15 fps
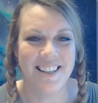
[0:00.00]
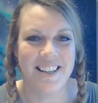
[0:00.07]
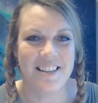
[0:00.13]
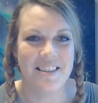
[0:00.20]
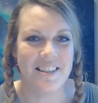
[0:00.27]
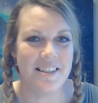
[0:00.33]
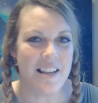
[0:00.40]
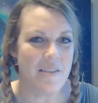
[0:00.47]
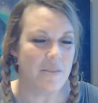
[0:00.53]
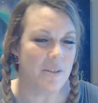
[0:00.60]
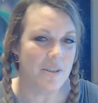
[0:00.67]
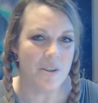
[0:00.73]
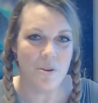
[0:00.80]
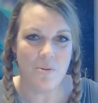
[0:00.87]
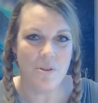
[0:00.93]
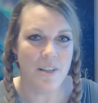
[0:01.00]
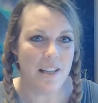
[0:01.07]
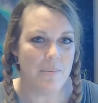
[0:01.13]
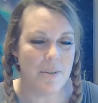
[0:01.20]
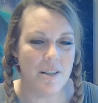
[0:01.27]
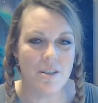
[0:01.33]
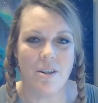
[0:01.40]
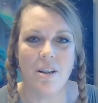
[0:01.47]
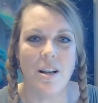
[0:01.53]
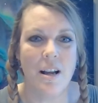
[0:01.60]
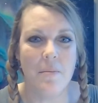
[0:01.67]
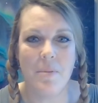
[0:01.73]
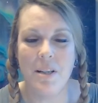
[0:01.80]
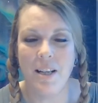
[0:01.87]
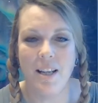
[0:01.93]
The devil and no demons are
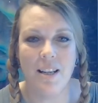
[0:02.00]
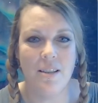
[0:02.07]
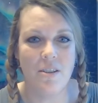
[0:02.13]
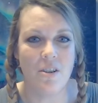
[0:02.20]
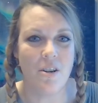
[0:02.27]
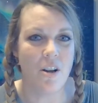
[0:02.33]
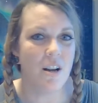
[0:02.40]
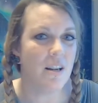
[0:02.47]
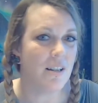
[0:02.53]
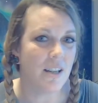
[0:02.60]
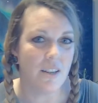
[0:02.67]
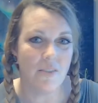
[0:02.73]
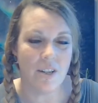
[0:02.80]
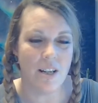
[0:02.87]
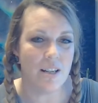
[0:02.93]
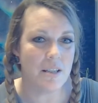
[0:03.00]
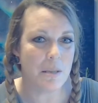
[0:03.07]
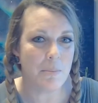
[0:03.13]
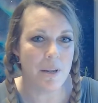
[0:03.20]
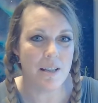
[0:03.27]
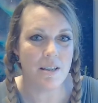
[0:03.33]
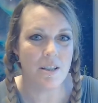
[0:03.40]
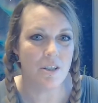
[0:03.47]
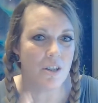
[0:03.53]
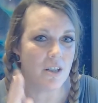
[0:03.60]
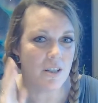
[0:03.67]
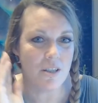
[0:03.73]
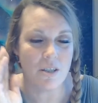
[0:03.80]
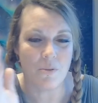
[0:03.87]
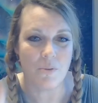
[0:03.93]
coming in. They're not giving us
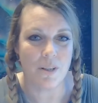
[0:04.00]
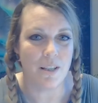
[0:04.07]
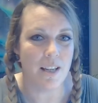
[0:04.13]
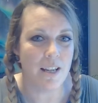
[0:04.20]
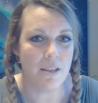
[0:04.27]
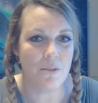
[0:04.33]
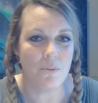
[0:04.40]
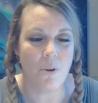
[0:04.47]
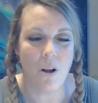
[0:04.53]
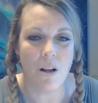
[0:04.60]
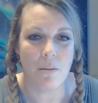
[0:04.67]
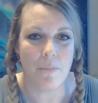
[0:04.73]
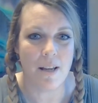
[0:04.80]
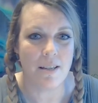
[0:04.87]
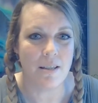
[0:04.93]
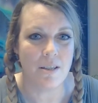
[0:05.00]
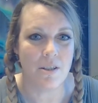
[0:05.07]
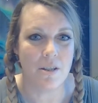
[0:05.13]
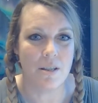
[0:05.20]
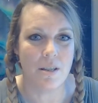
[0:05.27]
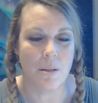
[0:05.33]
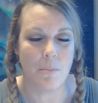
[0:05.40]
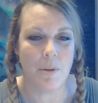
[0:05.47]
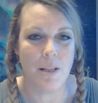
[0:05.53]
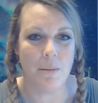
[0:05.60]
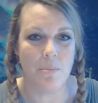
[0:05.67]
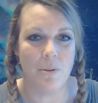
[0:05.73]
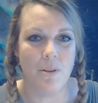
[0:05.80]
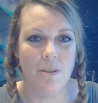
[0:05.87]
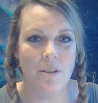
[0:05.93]
messages to relay the wrong messages to
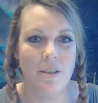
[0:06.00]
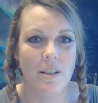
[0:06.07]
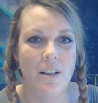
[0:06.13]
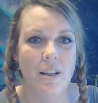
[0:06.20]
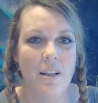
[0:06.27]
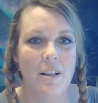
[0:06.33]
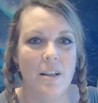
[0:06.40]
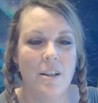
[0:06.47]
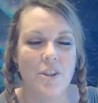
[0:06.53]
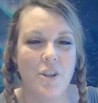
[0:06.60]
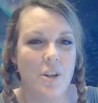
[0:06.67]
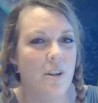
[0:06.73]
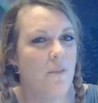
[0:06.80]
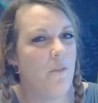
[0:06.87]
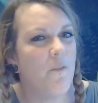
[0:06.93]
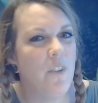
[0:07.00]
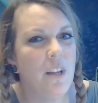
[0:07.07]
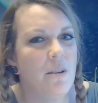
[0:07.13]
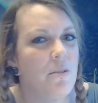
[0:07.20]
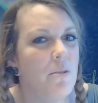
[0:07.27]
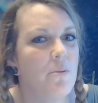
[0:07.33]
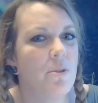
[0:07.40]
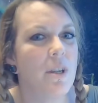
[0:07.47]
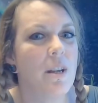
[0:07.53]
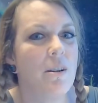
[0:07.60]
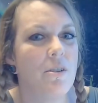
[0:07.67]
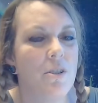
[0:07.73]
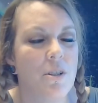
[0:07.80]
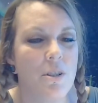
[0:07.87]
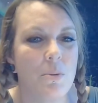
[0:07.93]
people. Because you can feel those
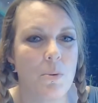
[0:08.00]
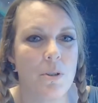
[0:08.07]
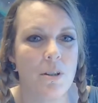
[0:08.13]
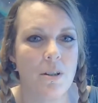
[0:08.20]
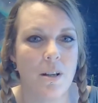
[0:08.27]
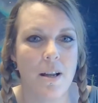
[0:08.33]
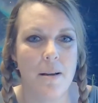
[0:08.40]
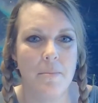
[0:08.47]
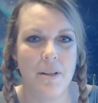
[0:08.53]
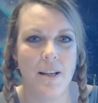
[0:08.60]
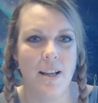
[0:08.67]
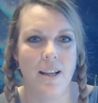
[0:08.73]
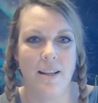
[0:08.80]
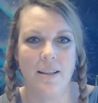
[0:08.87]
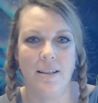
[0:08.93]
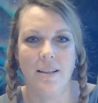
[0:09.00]
energies when they're coming in.